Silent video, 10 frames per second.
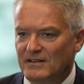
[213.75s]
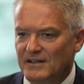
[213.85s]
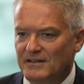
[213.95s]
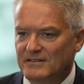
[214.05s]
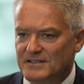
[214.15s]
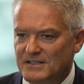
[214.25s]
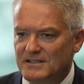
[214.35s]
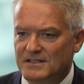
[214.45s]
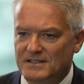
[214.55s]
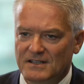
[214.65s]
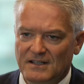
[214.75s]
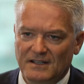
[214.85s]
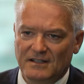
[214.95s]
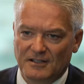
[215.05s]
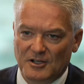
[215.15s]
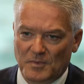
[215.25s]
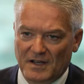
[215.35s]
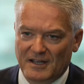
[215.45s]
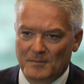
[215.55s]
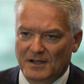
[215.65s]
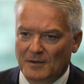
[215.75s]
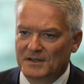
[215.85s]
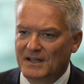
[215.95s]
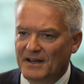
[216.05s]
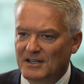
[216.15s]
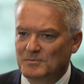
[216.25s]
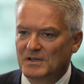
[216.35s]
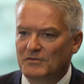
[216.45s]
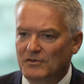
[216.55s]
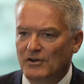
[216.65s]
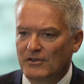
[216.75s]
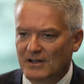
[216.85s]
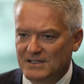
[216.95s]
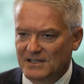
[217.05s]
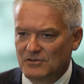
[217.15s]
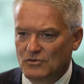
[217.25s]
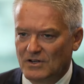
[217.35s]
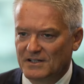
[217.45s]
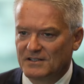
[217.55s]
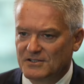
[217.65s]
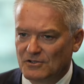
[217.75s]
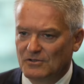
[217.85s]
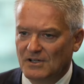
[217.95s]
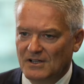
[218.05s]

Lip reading: And since the pandemic, I mean, that has been further accentuated. So,